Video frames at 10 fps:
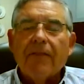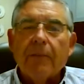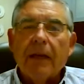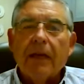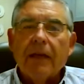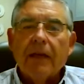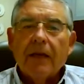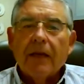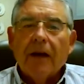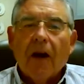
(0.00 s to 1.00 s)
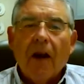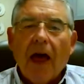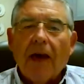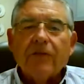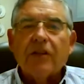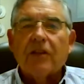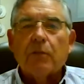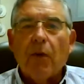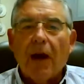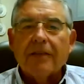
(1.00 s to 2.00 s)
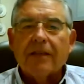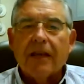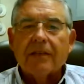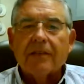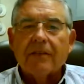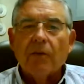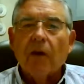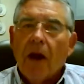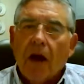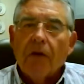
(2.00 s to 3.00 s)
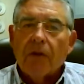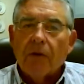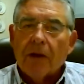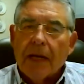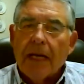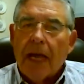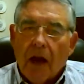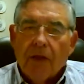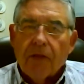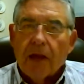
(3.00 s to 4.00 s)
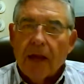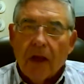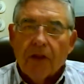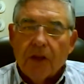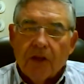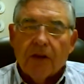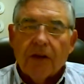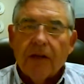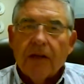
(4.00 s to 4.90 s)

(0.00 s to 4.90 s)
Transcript: I mean, our lives in this process, we're healthy. We're getting healthy and healthier.